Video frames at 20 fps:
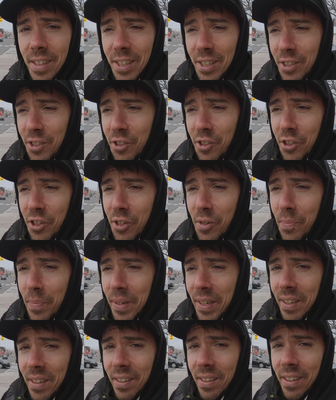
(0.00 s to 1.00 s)
It's
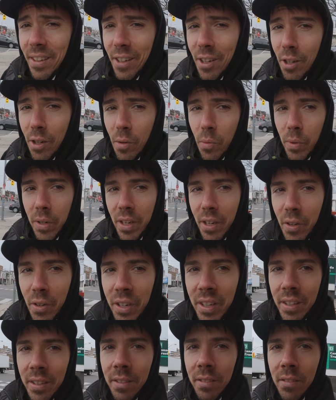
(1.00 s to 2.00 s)
stupid. Oh, we're
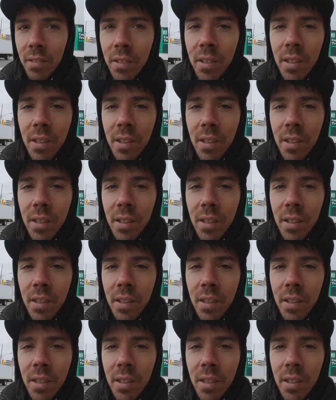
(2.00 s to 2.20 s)
going in.